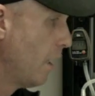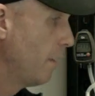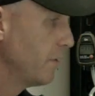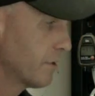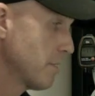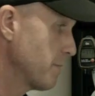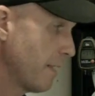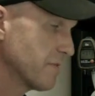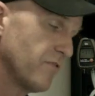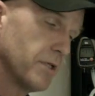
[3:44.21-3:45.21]
Um, you can
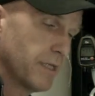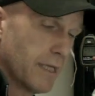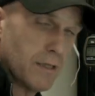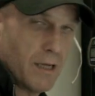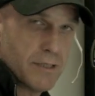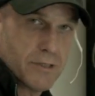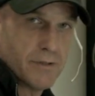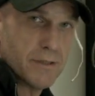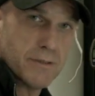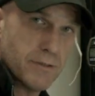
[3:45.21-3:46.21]
sometimes flood the analyzer
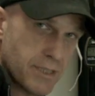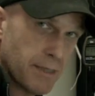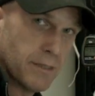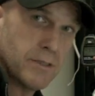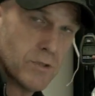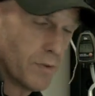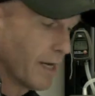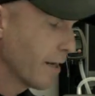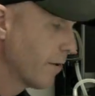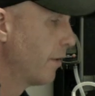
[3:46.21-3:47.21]
and send it into an
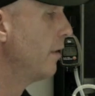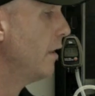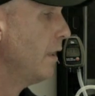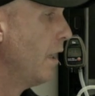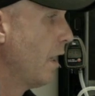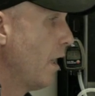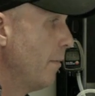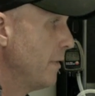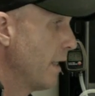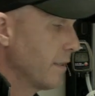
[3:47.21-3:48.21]
error,
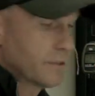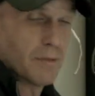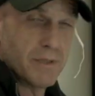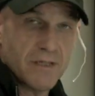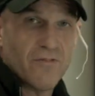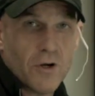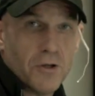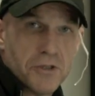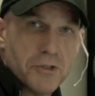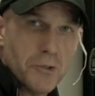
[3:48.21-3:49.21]
um, and then it's going to be
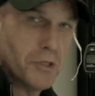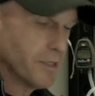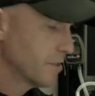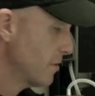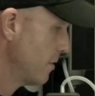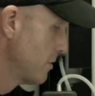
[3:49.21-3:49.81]
difficult to do this.